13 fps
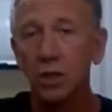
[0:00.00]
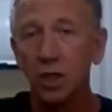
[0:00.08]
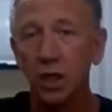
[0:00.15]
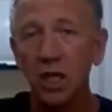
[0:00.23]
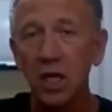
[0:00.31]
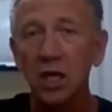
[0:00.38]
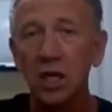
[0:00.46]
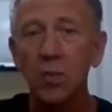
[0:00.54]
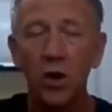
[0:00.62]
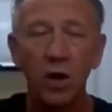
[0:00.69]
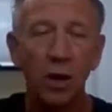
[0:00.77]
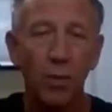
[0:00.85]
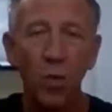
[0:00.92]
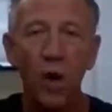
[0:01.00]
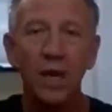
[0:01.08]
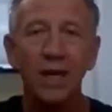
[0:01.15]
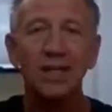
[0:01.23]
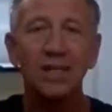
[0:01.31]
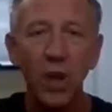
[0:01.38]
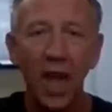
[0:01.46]
the key component number 1
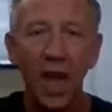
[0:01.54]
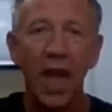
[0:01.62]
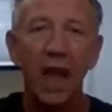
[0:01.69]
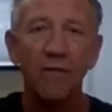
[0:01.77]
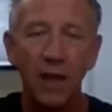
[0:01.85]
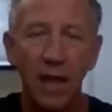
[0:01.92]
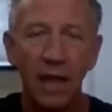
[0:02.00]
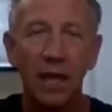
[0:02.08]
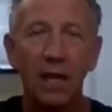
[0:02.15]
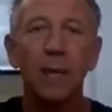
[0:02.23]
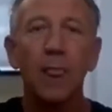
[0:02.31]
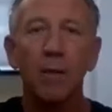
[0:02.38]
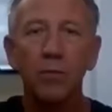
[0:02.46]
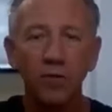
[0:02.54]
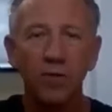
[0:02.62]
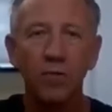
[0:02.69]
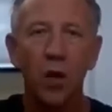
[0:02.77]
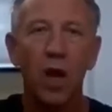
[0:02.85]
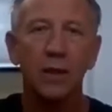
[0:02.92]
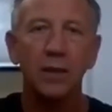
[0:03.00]
is to have a proven
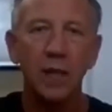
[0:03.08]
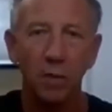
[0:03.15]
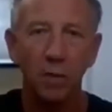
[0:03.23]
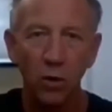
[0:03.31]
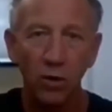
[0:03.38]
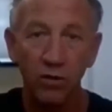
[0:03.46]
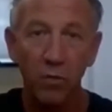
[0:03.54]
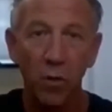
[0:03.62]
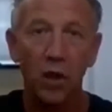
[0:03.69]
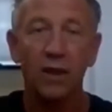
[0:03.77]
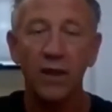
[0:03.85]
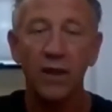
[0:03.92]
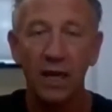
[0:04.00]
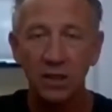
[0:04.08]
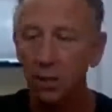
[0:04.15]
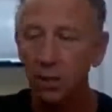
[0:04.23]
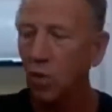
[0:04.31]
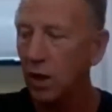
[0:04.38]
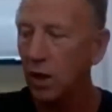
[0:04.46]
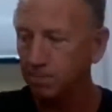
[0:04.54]
product in a proven market. That's
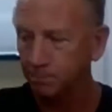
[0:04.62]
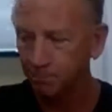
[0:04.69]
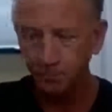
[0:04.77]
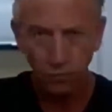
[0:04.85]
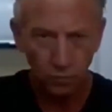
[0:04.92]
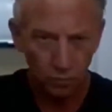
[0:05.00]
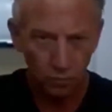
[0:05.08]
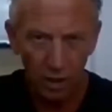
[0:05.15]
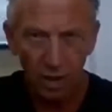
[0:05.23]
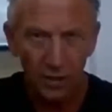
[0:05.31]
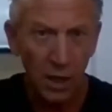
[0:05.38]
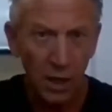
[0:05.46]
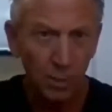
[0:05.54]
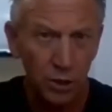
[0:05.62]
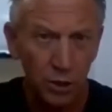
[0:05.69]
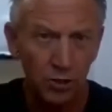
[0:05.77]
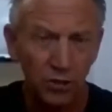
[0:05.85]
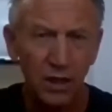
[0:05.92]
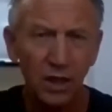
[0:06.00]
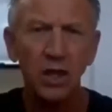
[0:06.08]
number 1. The number 2
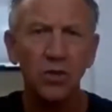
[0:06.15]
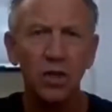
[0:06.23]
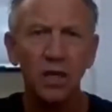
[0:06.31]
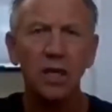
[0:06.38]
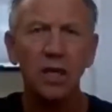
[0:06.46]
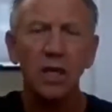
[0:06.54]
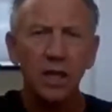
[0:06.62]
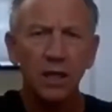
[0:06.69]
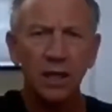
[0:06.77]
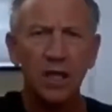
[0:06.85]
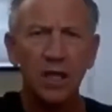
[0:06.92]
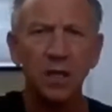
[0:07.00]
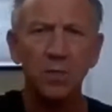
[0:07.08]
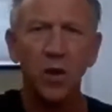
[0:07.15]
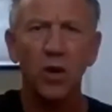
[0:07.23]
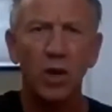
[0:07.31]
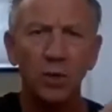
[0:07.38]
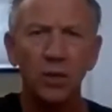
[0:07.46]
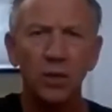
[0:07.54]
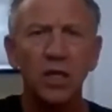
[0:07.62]
thing that you need, the key component,
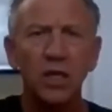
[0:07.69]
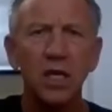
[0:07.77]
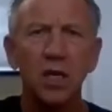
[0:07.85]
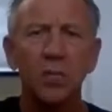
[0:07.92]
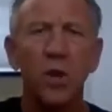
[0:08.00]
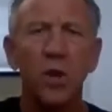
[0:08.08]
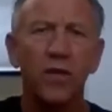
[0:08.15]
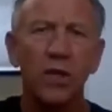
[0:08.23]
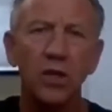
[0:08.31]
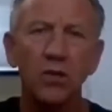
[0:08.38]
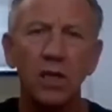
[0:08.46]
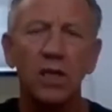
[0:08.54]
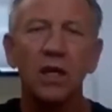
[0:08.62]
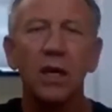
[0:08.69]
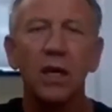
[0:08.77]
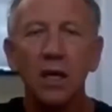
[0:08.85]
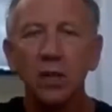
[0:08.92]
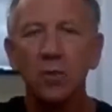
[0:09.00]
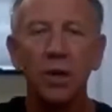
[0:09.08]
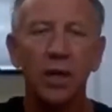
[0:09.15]
number 2 key component that you need
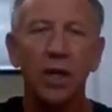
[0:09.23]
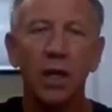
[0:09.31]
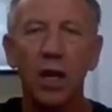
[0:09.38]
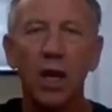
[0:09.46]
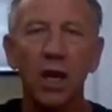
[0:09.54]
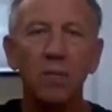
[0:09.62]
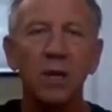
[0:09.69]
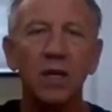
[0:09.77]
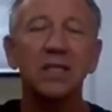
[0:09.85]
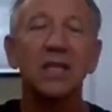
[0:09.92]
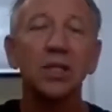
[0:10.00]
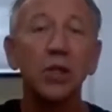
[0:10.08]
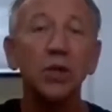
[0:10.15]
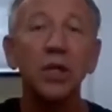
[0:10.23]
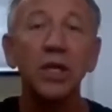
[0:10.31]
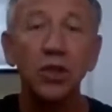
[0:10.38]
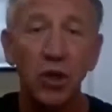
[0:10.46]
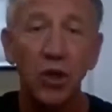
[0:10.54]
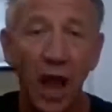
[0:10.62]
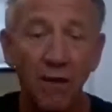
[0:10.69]
to building an online business is you need
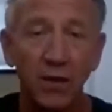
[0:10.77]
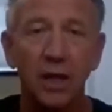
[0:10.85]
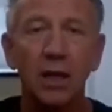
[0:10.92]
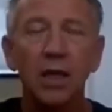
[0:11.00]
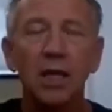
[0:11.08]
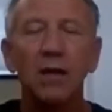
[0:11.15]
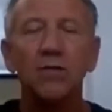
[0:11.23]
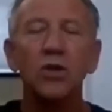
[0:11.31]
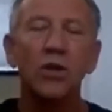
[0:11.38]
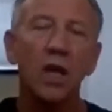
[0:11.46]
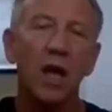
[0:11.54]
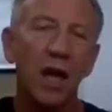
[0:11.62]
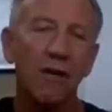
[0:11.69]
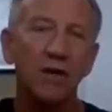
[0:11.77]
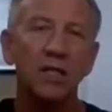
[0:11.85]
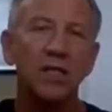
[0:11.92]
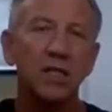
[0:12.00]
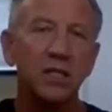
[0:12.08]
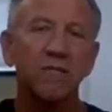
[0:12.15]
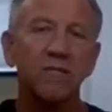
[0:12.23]
traffic. If you do not have a
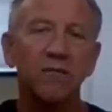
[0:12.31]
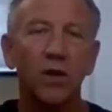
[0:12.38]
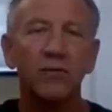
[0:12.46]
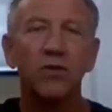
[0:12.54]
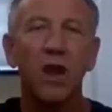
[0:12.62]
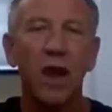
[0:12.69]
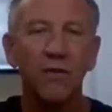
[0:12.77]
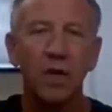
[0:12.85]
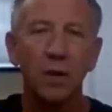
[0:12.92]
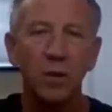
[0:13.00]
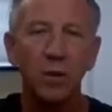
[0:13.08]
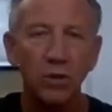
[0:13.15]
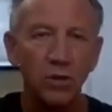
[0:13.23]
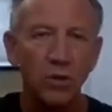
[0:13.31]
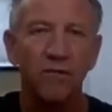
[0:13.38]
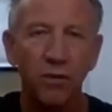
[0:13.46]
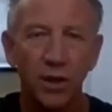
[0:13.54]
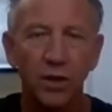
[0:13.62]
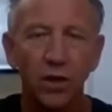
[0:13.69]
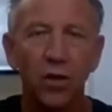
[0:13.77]
consistent flow of traffic coming through your
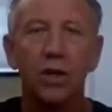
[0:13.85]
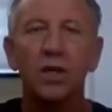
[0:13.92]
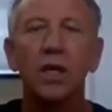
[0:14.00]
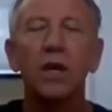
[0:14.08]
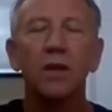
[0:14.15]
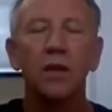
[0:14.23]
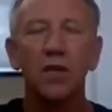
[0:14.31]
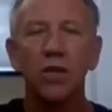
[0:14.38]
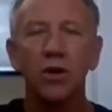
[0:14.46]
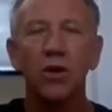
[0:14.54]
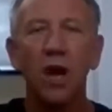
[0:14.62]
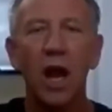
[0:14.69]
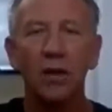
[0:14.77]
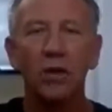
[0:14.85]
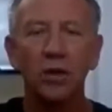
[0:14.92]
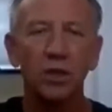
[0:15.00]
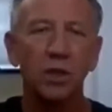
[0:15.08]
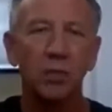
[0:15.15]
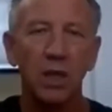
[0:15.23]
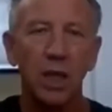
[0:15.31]
front doors, then you're not
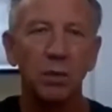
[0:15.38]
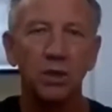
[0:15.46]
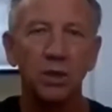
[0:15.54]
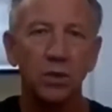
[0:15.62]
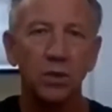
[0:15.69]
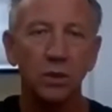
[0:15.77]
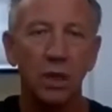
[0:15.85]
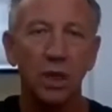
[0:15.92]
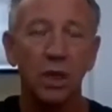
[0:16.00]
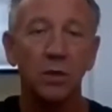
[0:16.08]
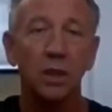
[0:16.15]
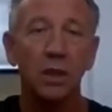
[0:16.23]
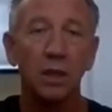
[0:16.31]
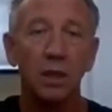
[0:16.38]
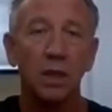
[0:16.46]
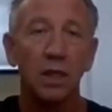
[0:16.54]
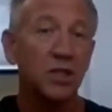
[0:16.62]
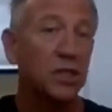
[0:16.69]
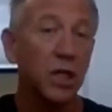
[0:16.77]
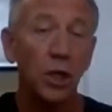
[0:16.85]
going to be able to
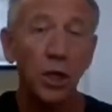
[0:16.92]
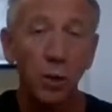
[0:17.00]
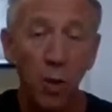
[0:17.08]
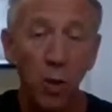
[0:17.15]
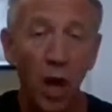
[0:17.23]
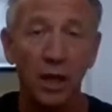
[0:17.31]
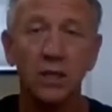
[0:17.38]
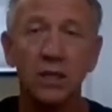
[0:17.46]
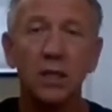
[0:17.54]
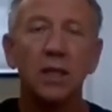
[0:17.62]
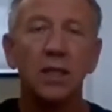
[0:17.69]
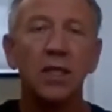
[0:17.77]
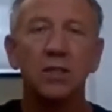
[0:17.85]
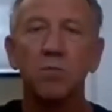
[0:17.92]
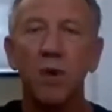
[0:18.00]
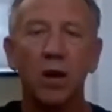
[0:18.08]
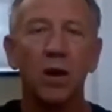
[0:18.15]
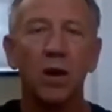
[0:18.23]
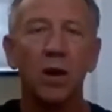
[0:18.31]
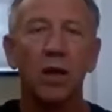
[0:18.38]
sell your products. It doesn't
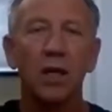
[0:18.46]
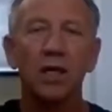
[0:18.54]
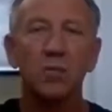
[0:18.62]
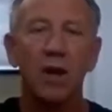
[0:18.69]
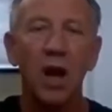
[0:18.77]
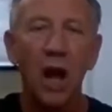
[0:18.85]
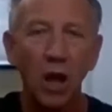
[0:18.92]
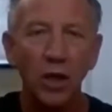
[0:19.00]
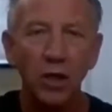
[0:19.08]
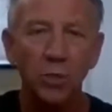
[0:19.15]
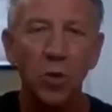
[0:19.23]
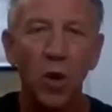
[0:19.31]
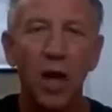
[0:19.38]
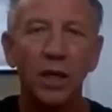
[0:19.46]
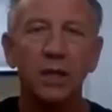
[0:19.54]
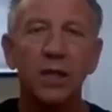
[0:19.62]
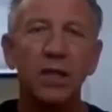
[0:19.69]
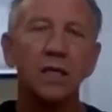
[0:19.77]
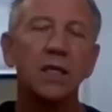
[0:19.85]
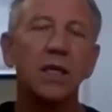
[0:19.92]
matter how good your product
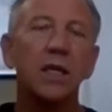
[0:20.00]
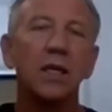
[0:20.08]
is,